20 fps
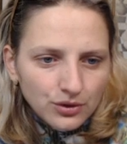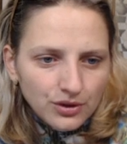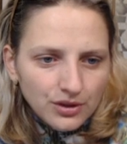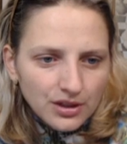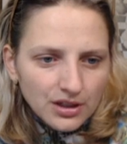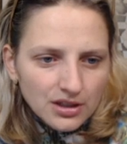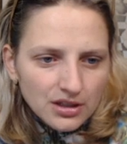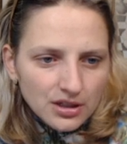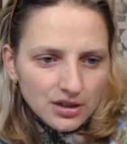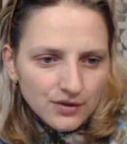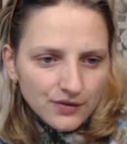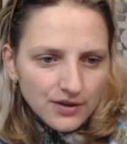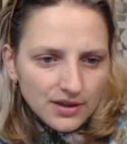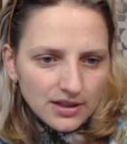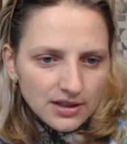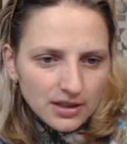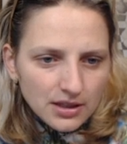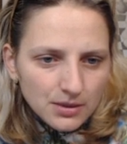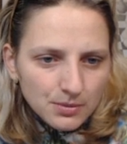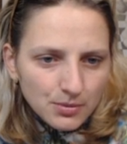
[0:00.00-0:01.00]
this as fast
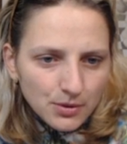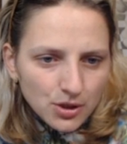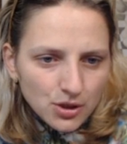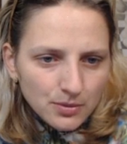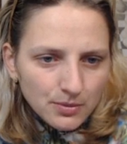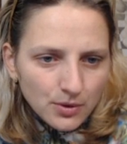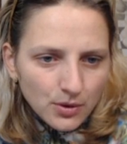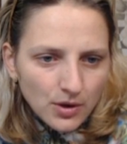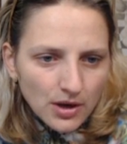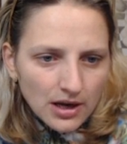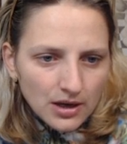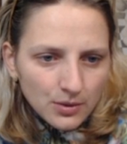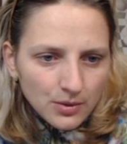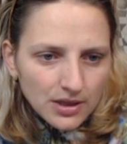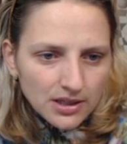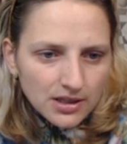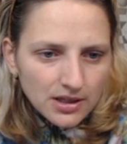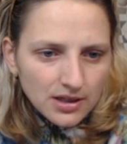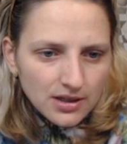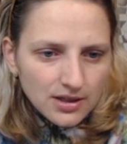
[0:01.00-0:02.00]
as possible,
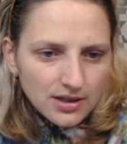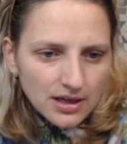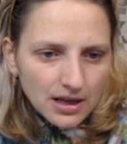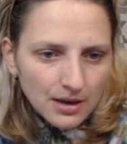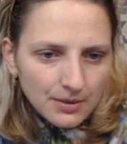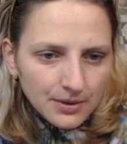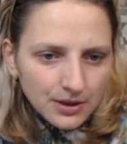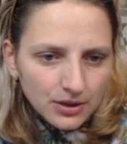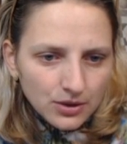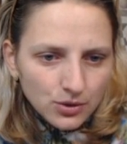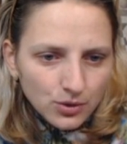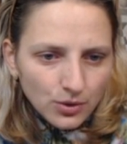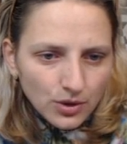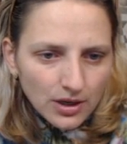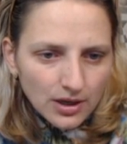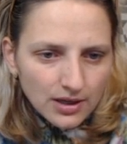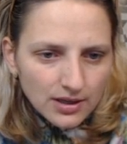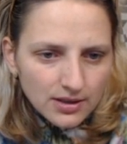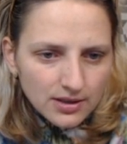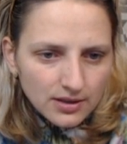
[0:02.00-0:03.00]
otherwise he's coming to
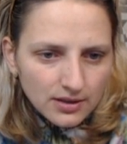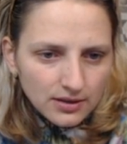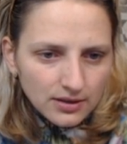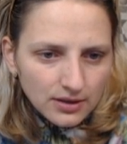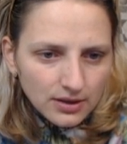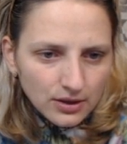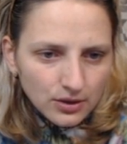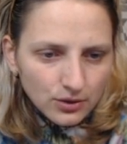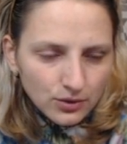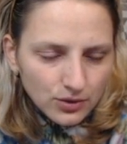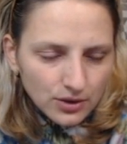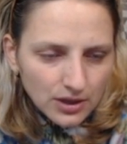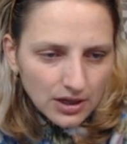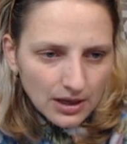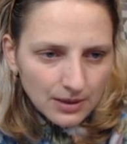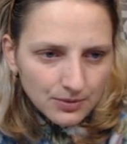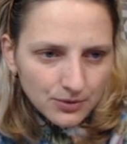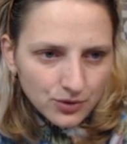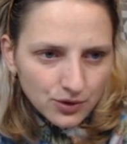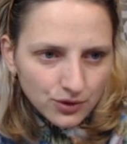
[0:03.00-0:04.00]
us and he could
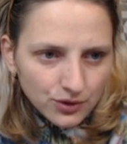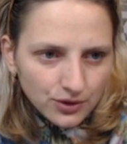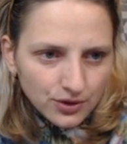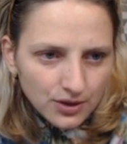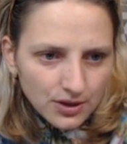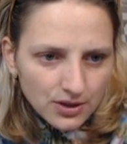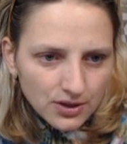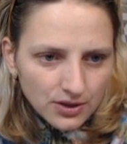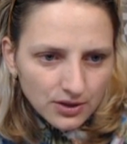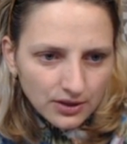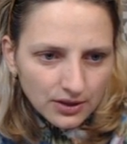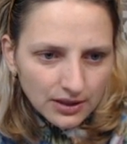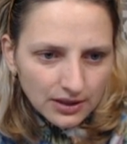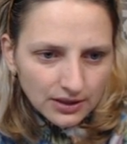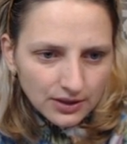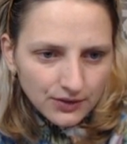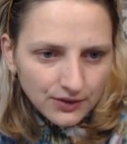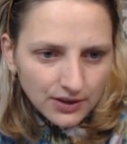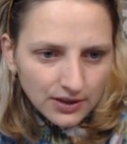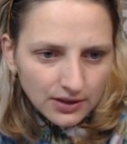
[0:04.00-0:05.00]
capture this and
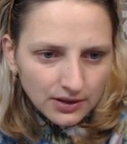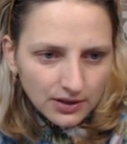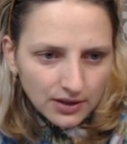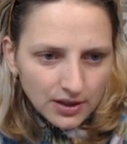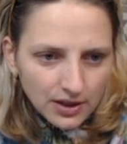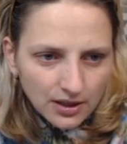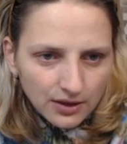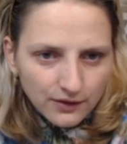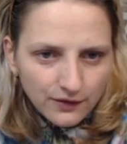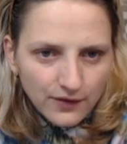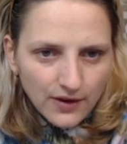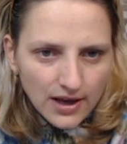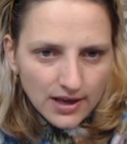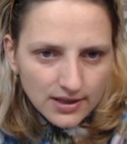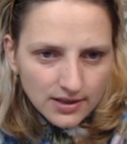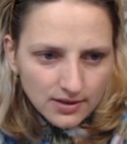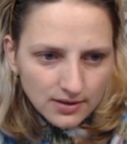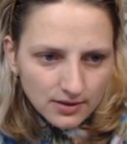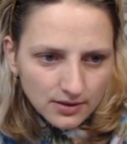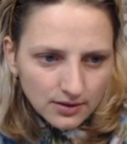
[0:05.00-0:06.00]
activate the king
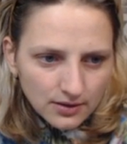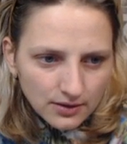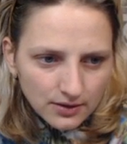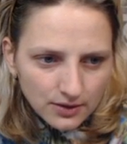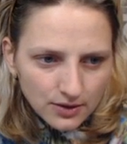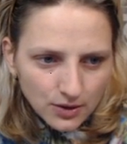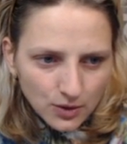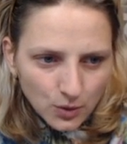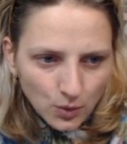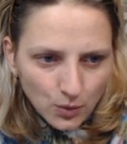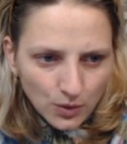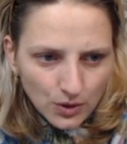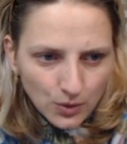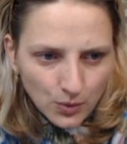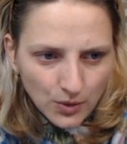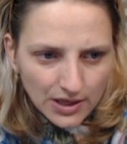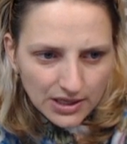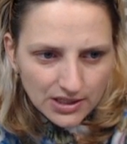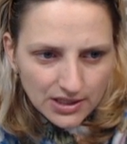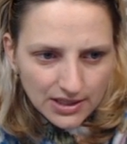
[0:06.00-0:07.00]
fast until we
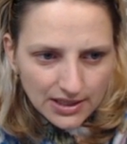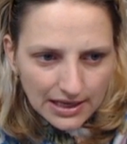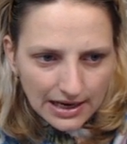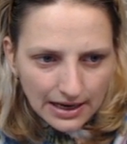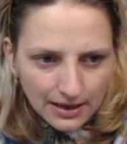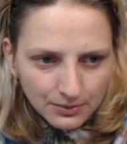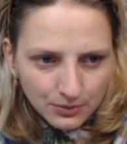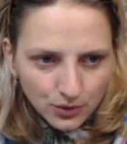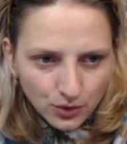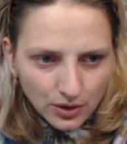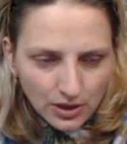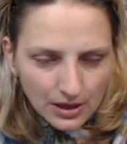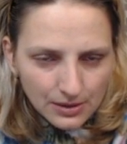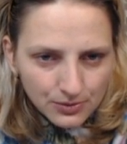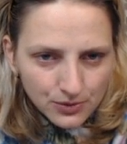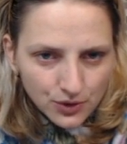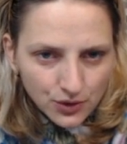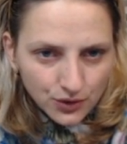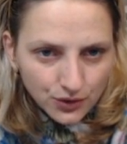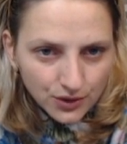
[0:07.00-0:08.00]
waste time to
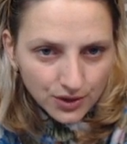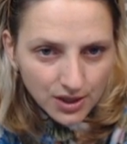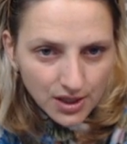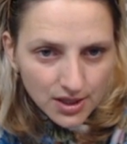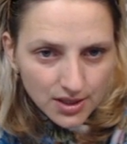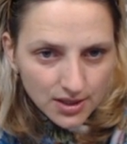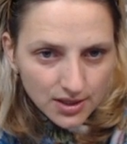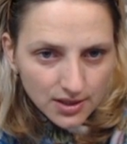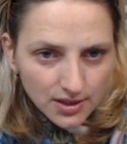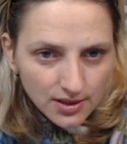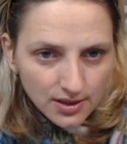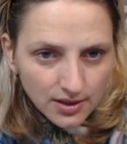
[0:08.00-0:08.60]
capture this.